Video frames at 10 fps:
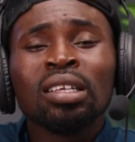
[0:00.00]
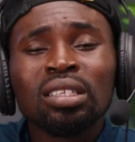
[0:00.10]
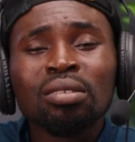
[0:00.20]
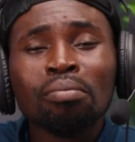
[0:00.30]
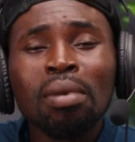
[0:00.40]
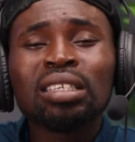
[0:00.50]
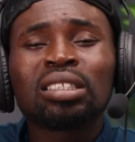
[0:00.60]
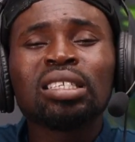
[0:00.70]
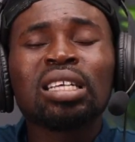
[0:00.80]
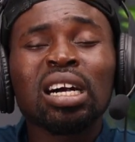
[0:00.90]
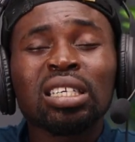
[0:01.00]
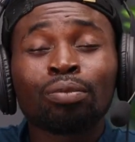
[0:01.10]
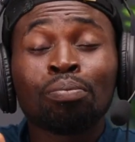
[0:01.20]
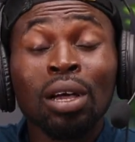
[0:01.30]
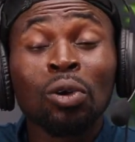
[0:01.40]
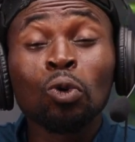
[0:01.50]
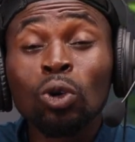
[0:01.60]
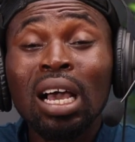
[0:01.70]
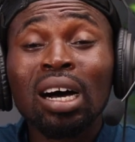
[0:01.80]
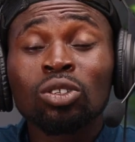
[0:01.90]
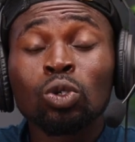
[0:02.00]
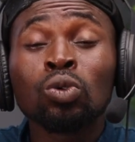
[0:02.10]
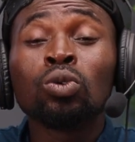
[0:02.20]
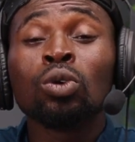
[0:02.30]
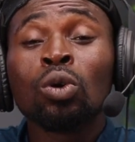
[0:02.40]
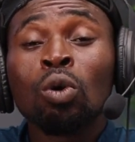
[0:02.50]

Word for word: the message that is peculiar to